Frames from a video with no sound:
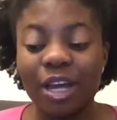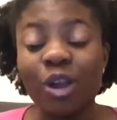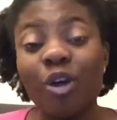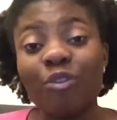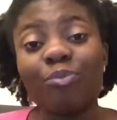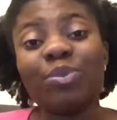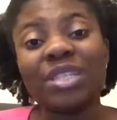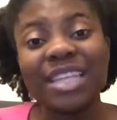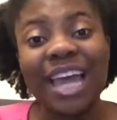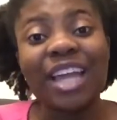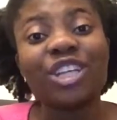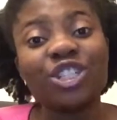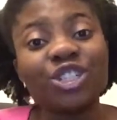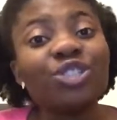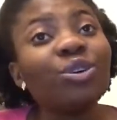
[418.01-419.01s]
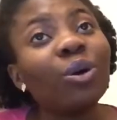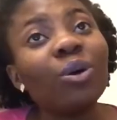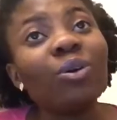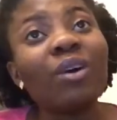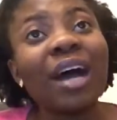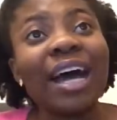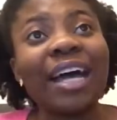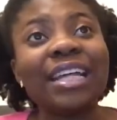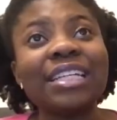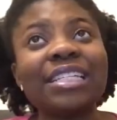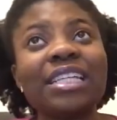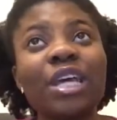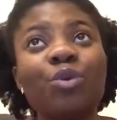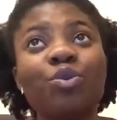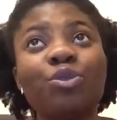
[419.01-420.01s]
lot of potential,
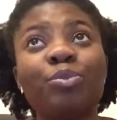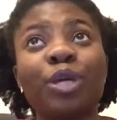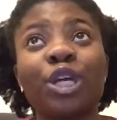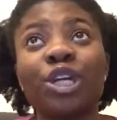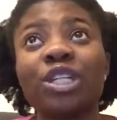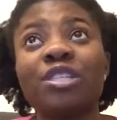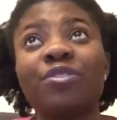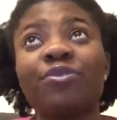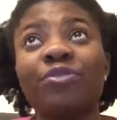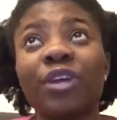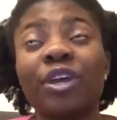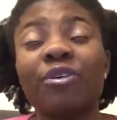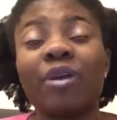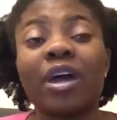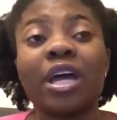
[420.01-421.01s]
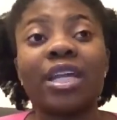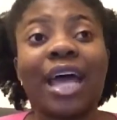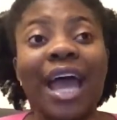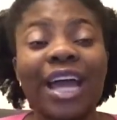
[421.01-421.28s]
and it would be good to figure out an